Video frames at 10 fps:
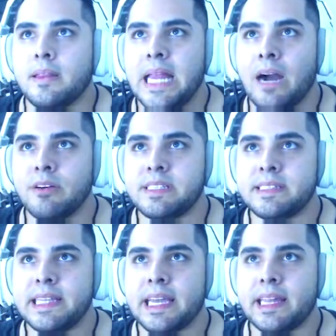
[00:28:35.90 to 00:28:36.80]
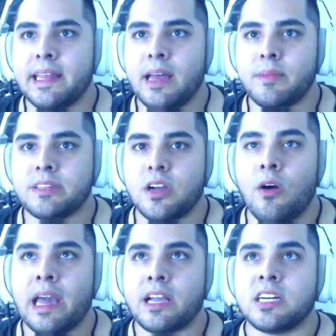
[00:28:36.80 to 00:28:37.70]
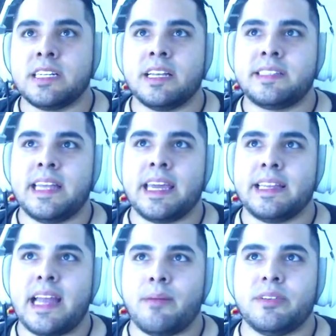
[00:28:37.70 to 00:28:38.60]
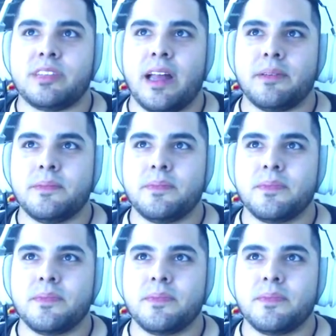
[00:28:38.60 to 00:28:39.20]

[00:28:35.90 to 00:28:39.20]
now is it taking damage? Okay, good. It's taking damage now.